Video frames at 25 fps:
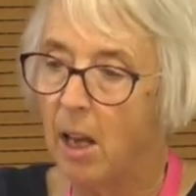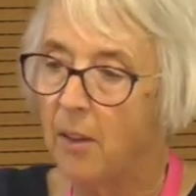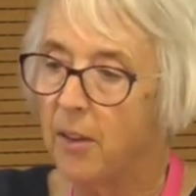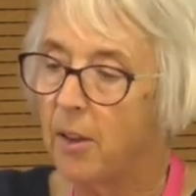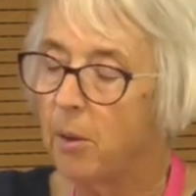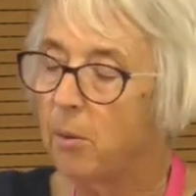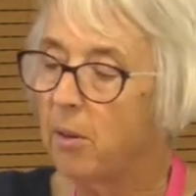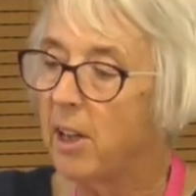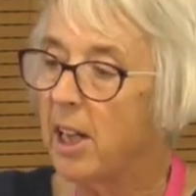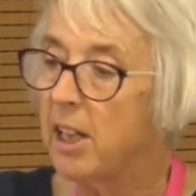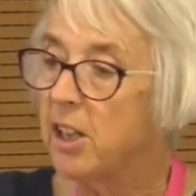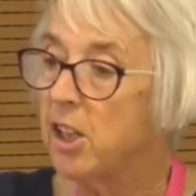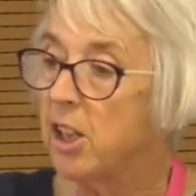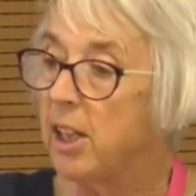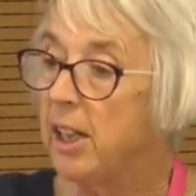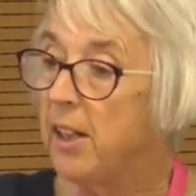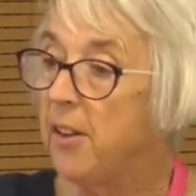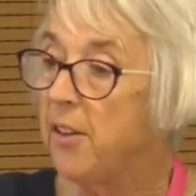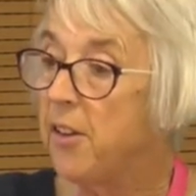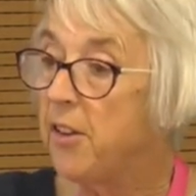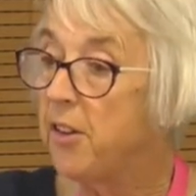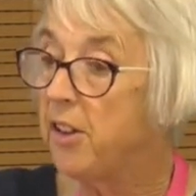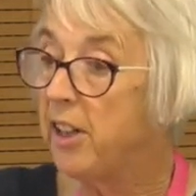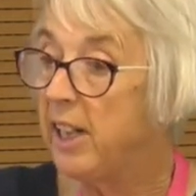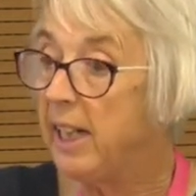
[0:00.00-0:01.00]
There were actually
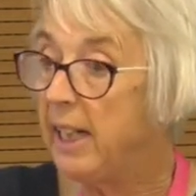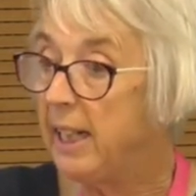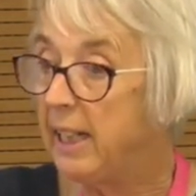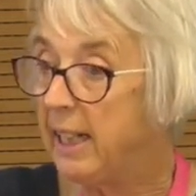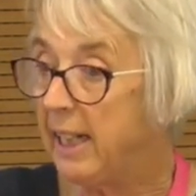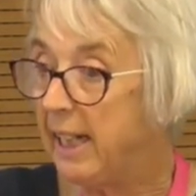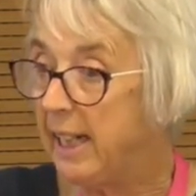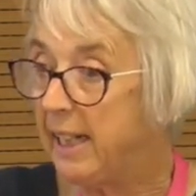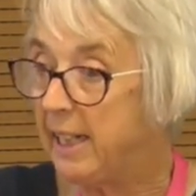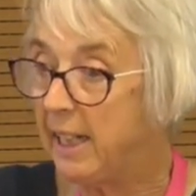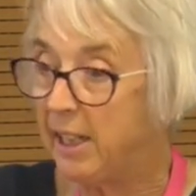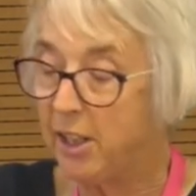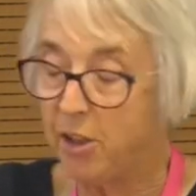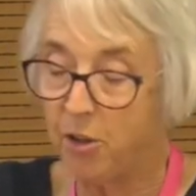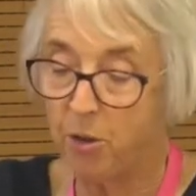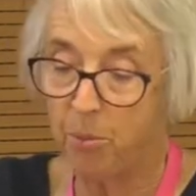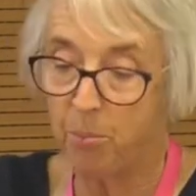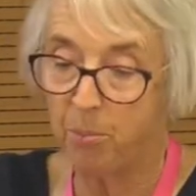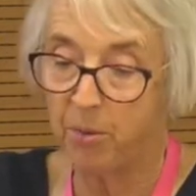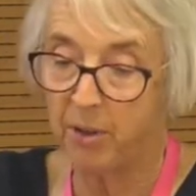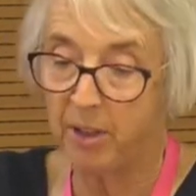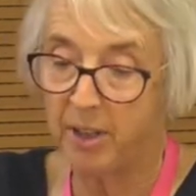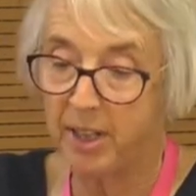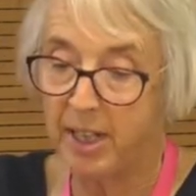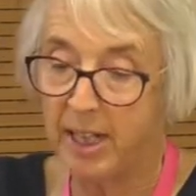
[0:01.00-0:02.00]
three lady
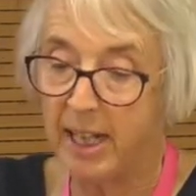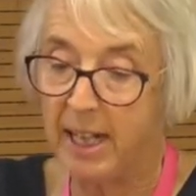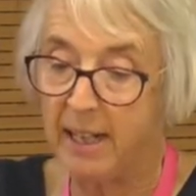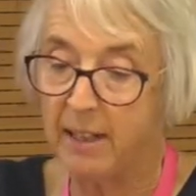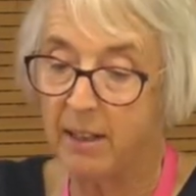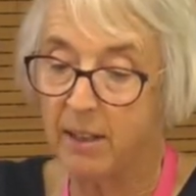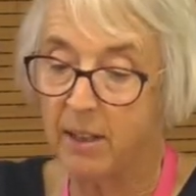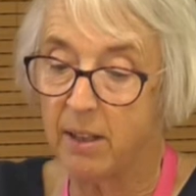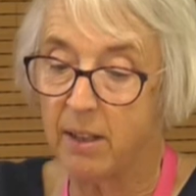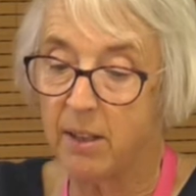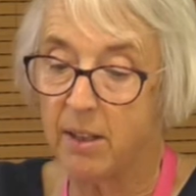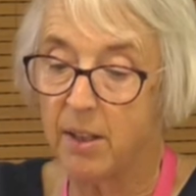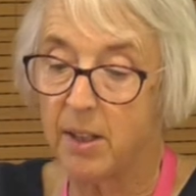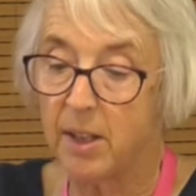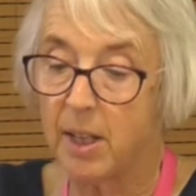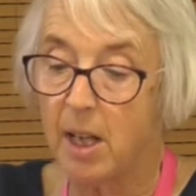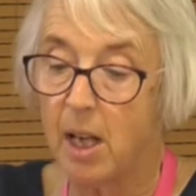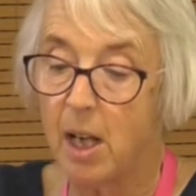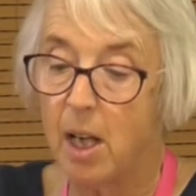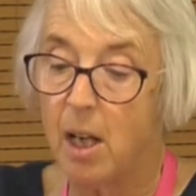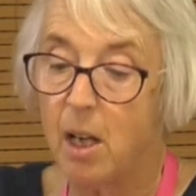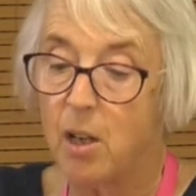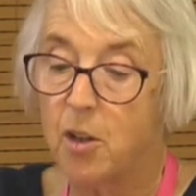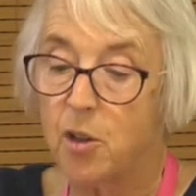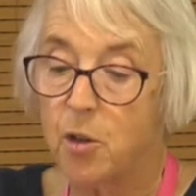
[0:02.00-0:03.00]
superintendents,
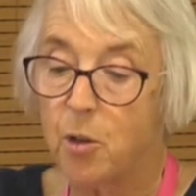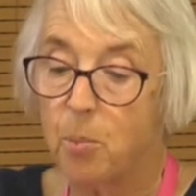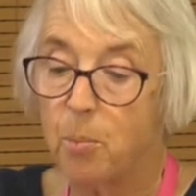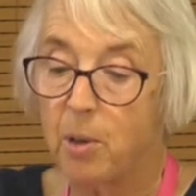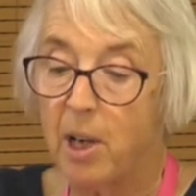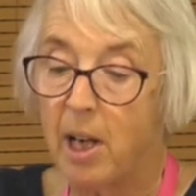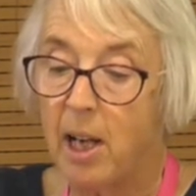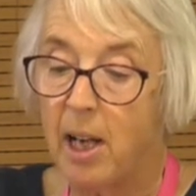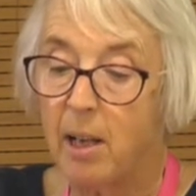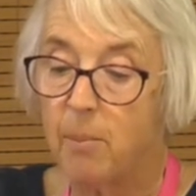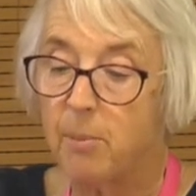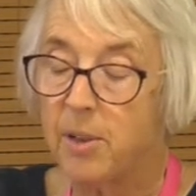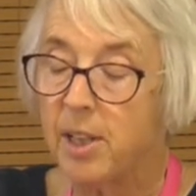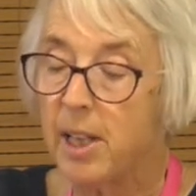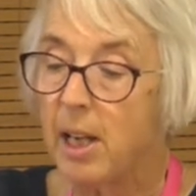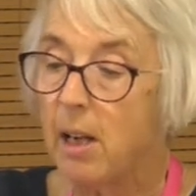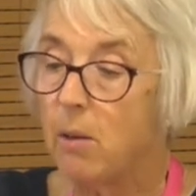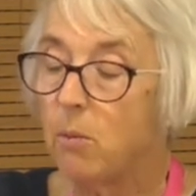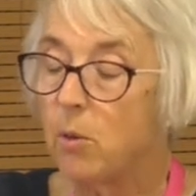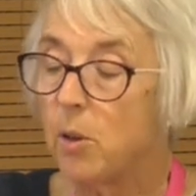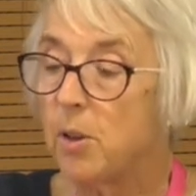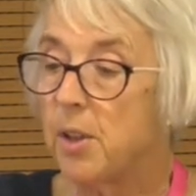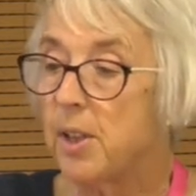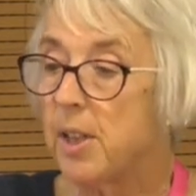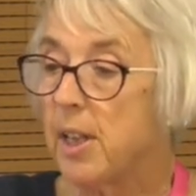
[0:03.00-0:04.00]
so perhaps that
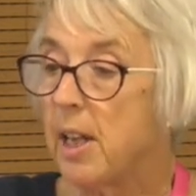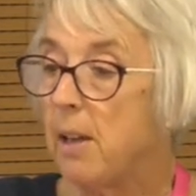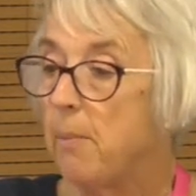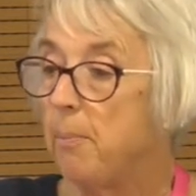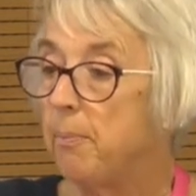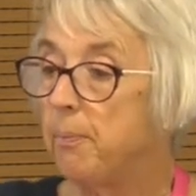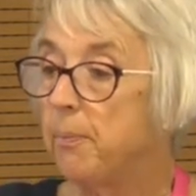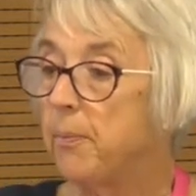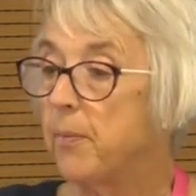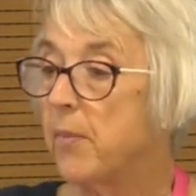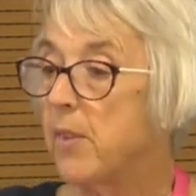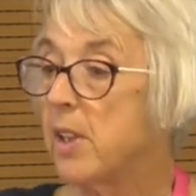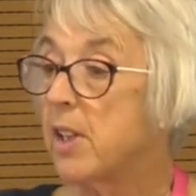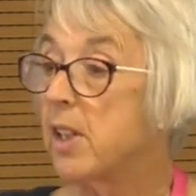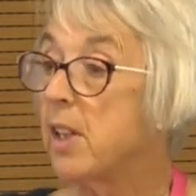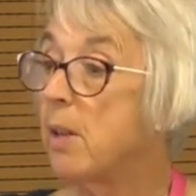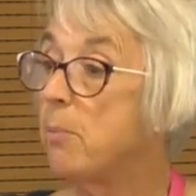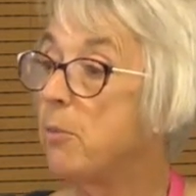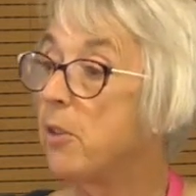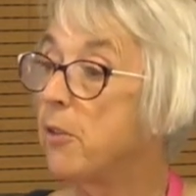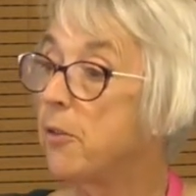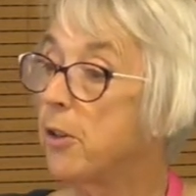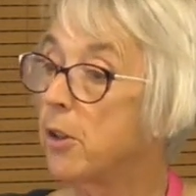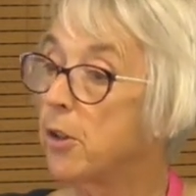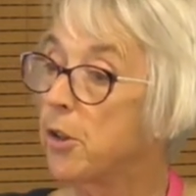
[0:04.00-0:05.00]
was some
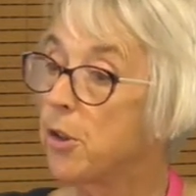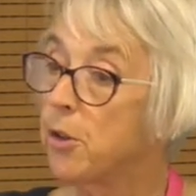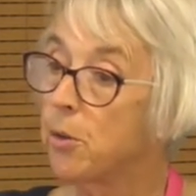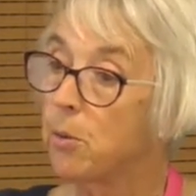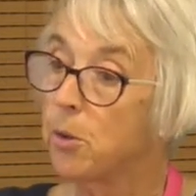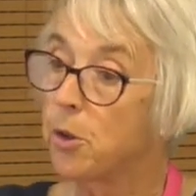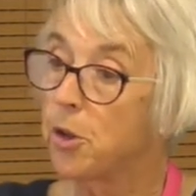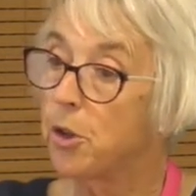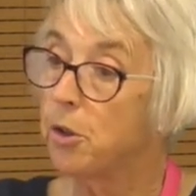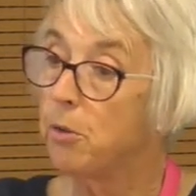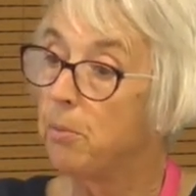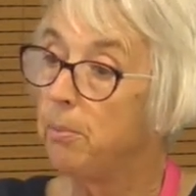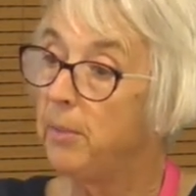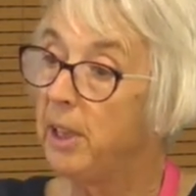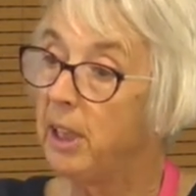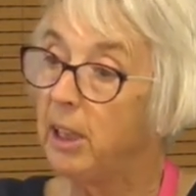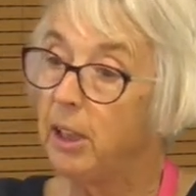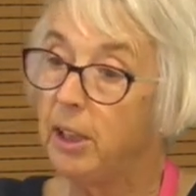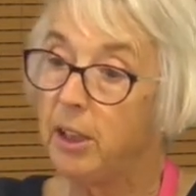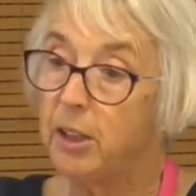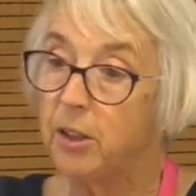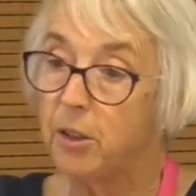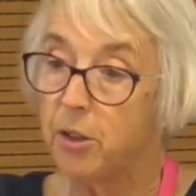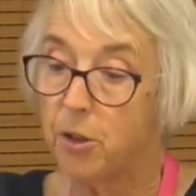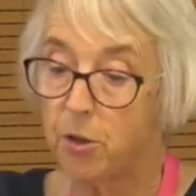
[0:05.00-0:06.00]
of her social
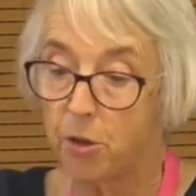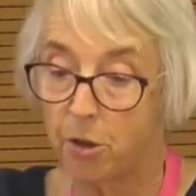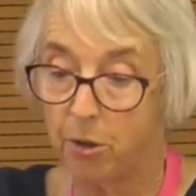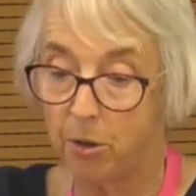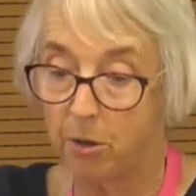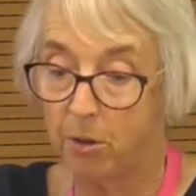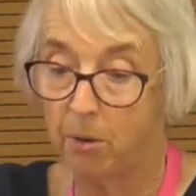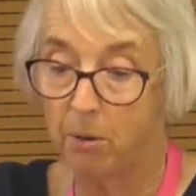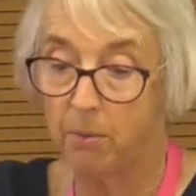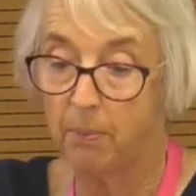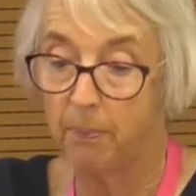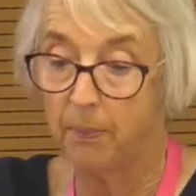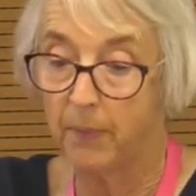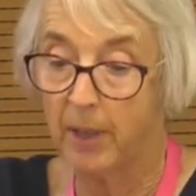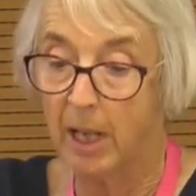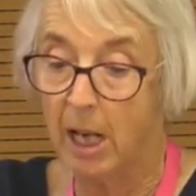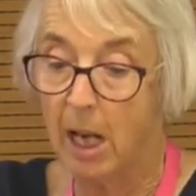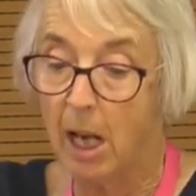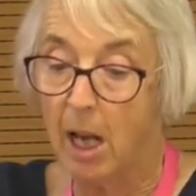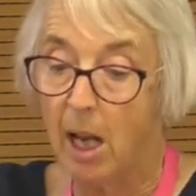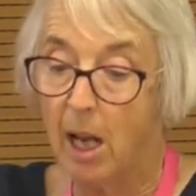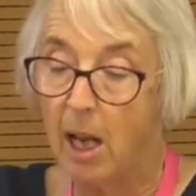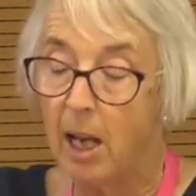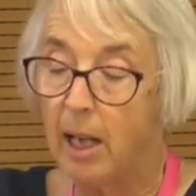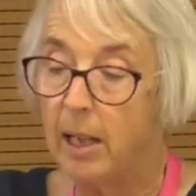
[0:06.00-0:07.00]
milieu too.
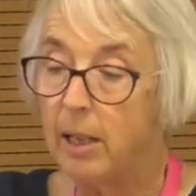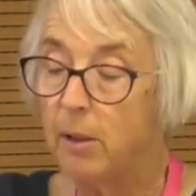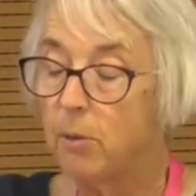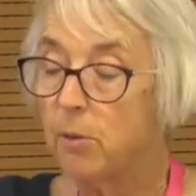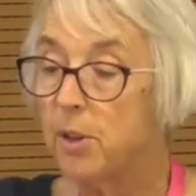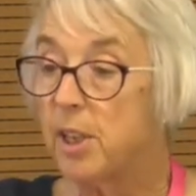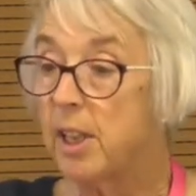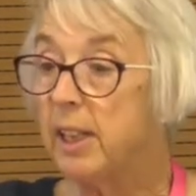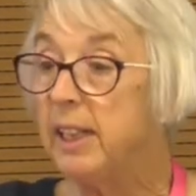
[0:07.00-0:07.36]
It was